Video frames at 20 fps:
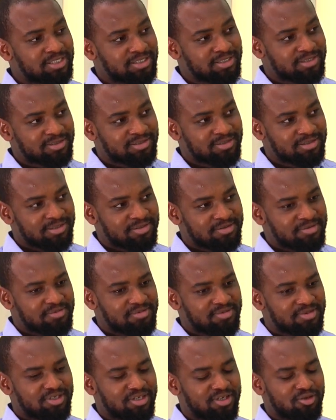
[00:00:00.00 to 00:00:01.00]

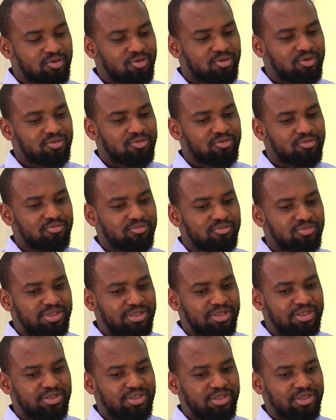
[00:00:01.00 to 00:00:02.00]
Mm-hmm. You know,
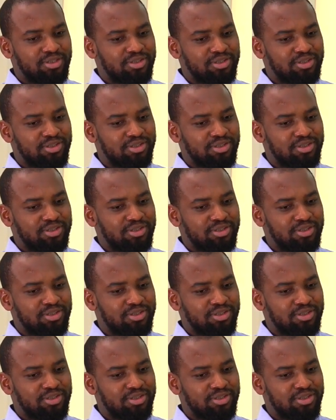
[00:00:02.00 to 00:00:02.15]
the, the,